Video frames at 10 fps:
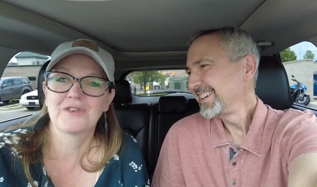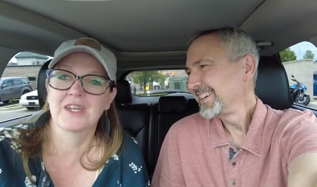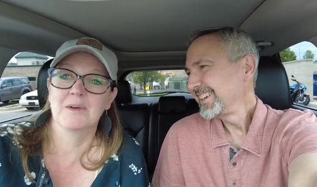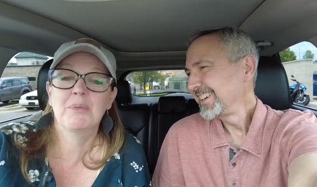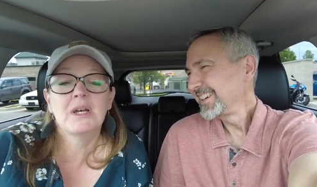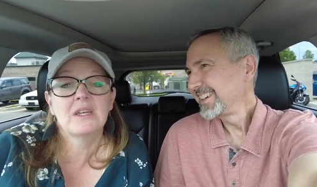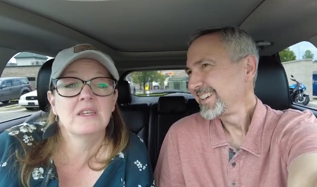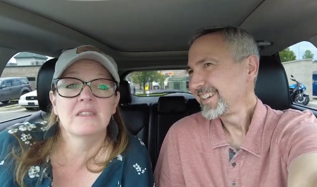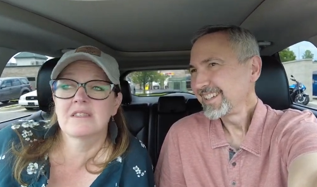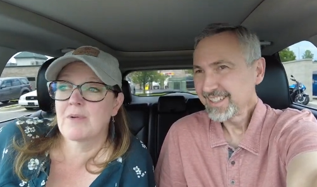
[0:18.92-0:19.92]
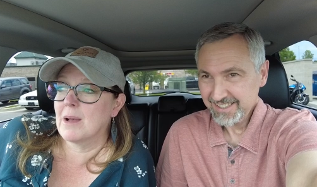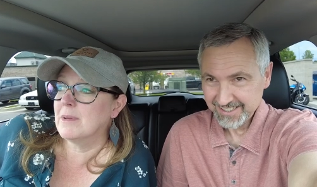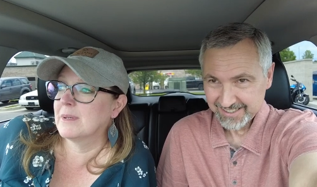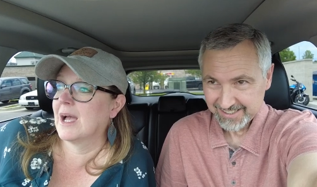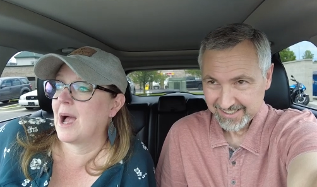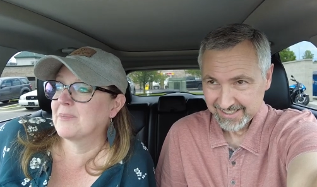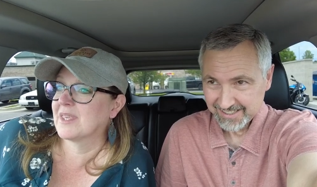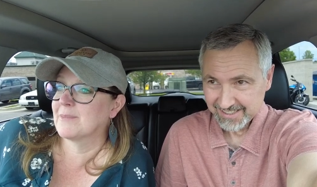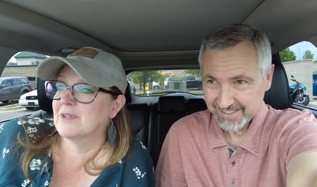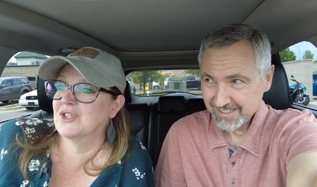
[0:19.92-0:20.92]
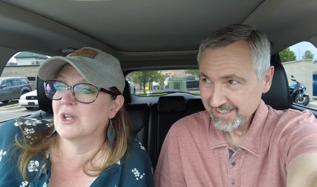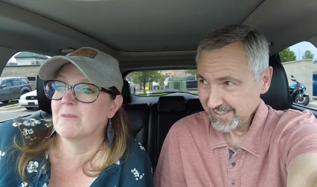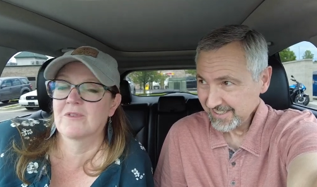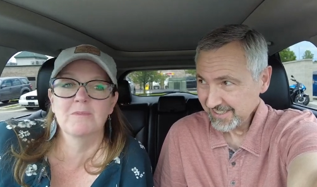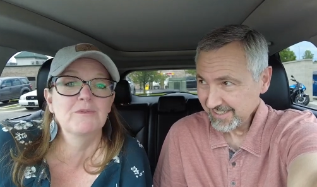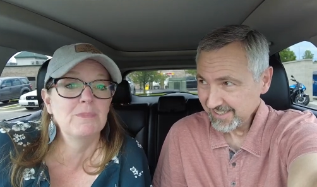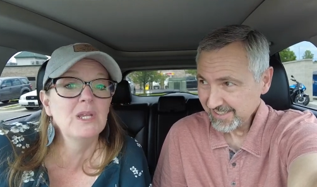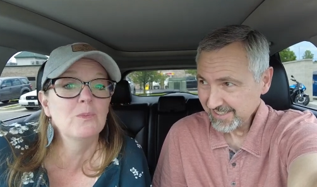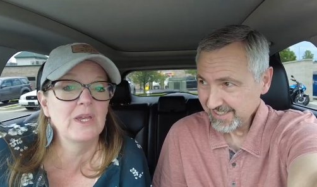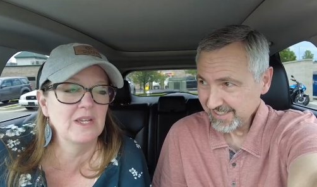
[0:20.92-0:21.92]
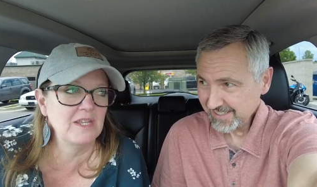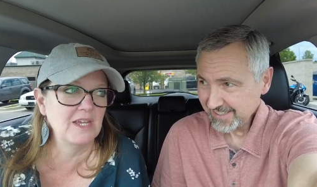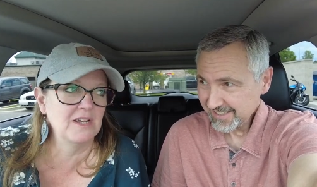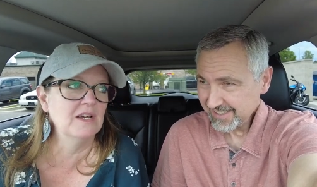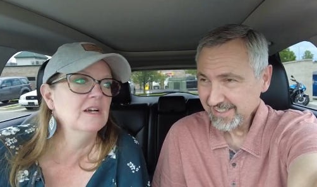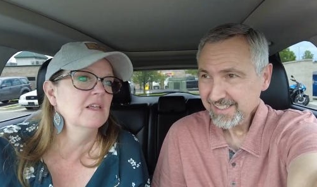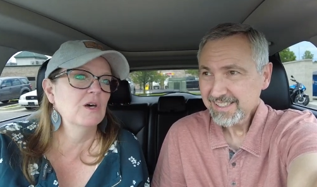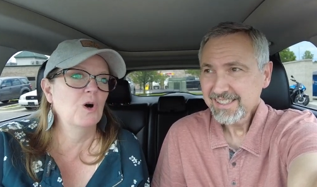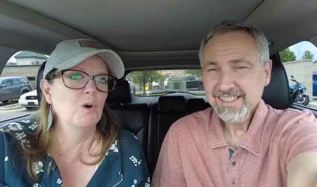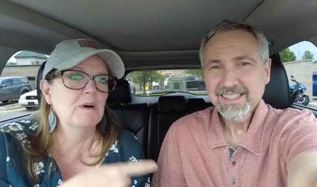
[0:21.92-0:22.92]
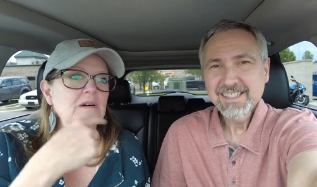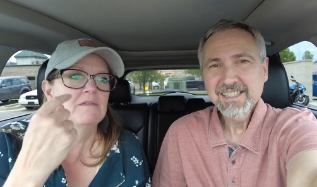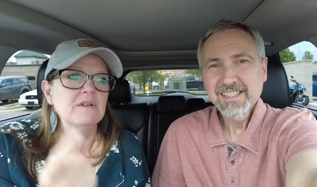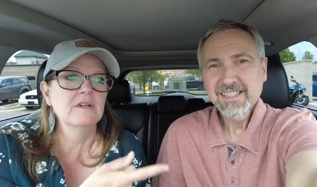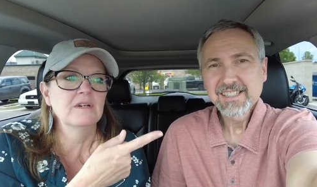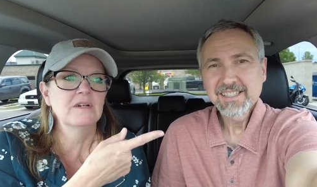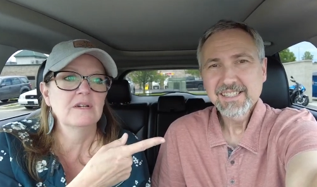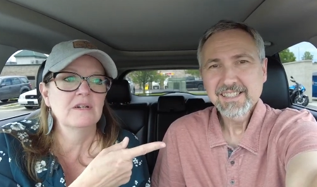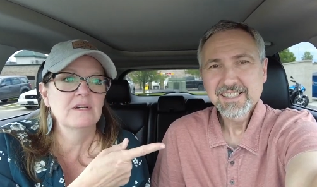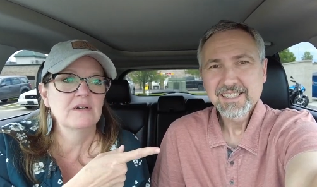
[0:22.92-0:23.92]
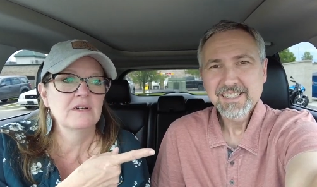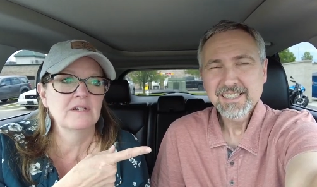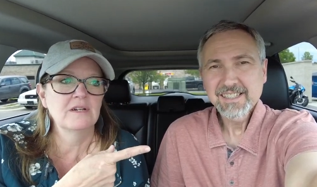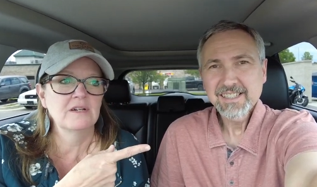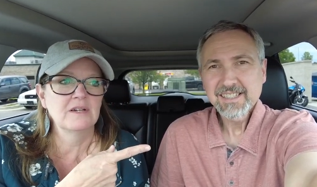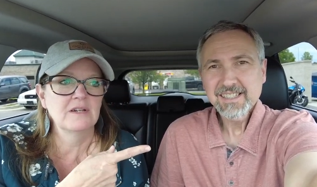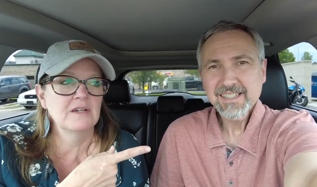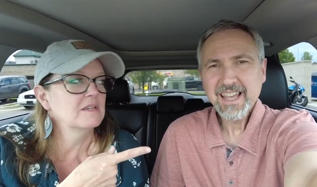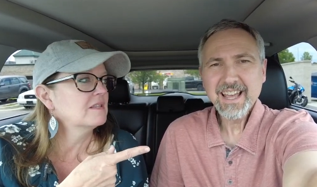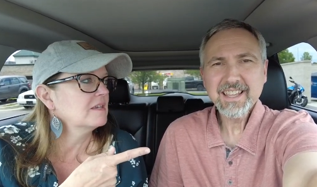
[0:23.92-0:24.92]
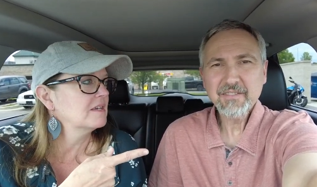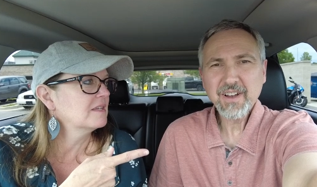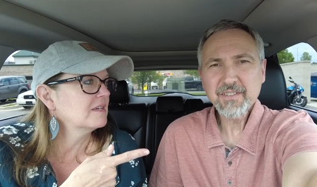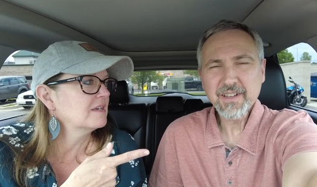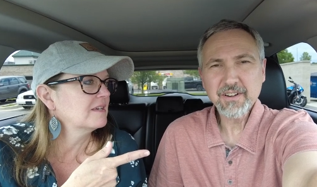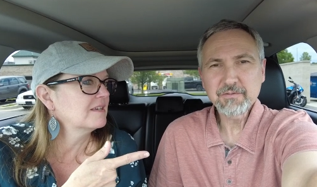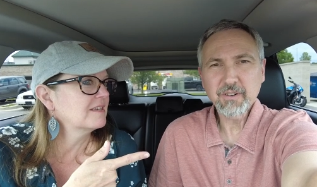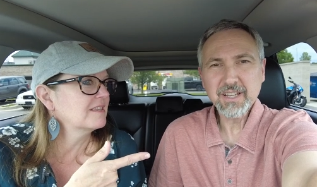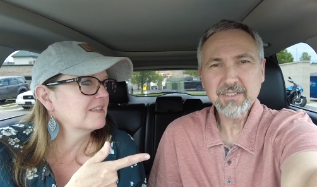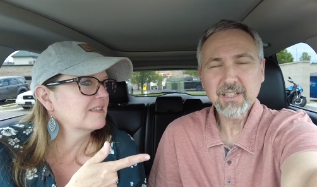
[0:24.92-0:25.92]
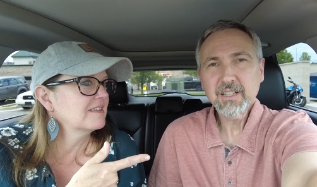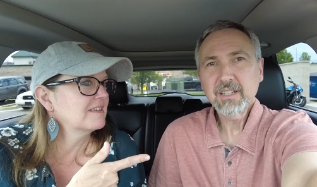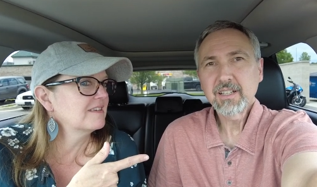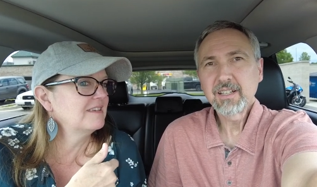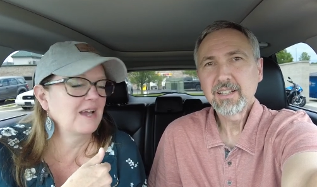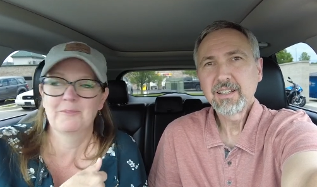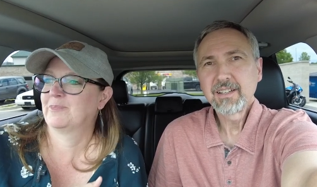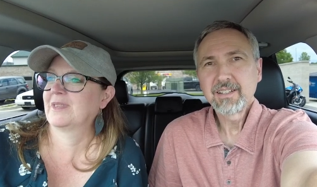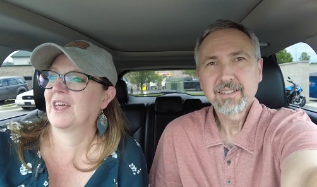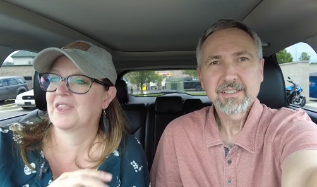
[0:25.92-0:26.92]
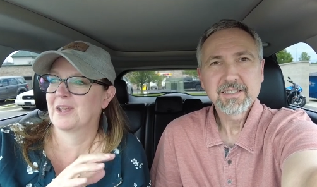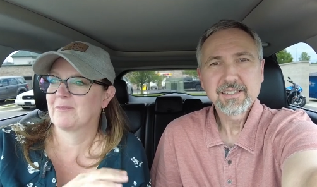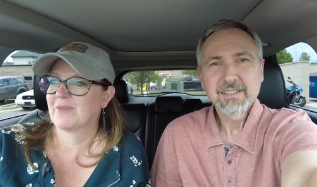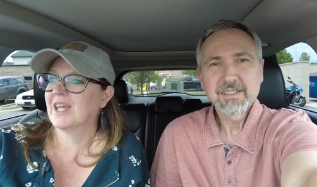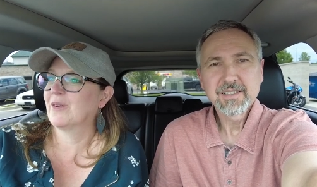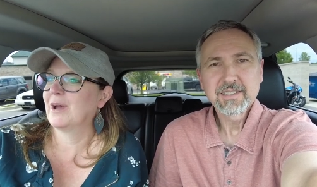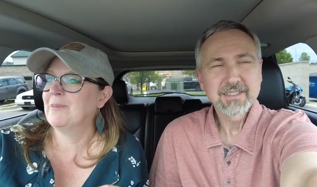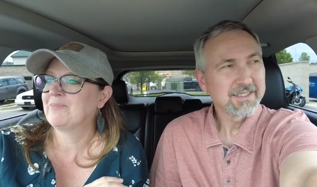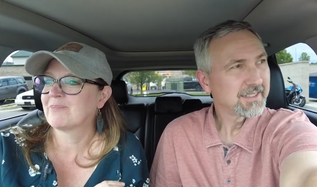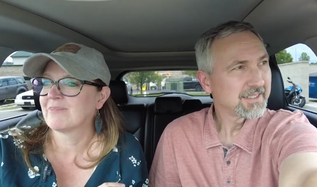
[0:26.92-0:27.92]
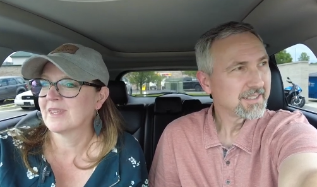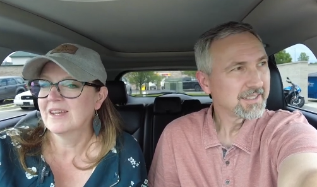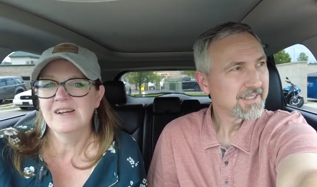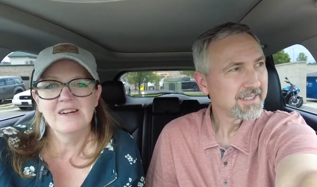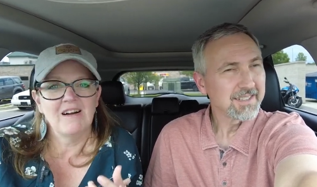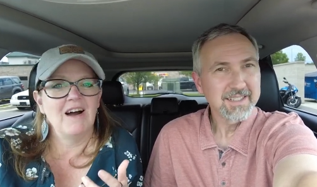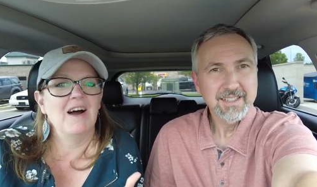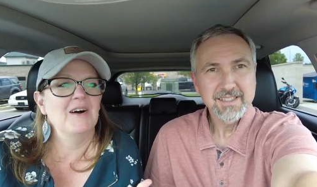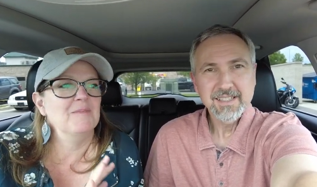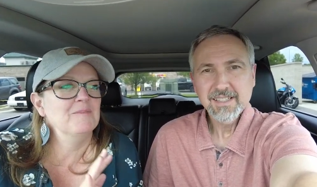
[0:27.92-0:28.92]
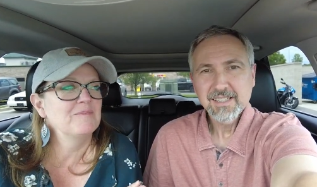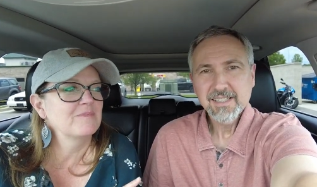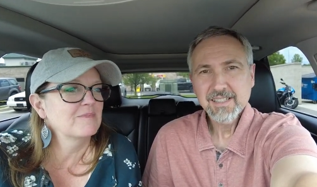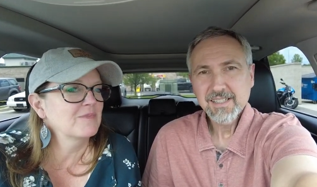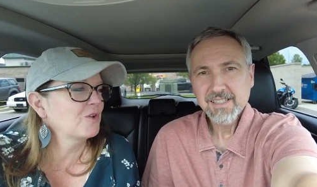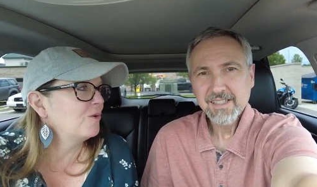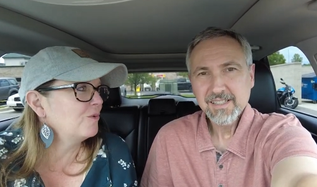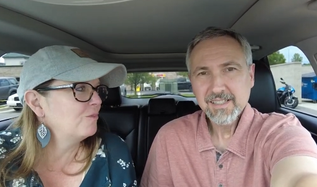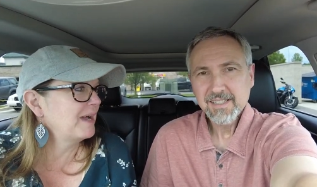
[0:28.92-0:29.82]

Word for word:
Speaker 1: you forget. But it's probably a hop, skip, and a jump from Speedway, Indiana, the home of.
Speaker 2: Yeah, that 500 race.
Speaker 1: Yeah, that thing. But anyway, um, so